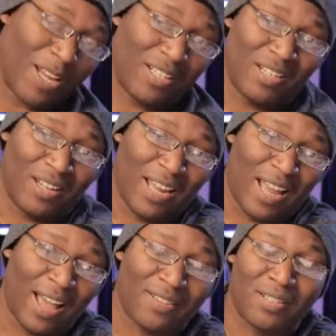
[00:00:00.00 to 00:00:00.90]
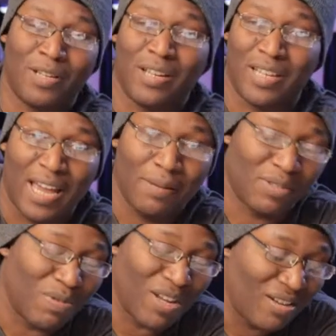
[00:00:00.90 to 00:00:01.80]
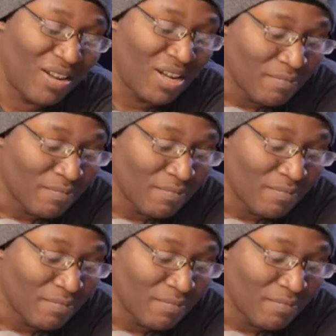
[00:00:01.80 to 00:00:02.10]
Nintendo. They have some good games, but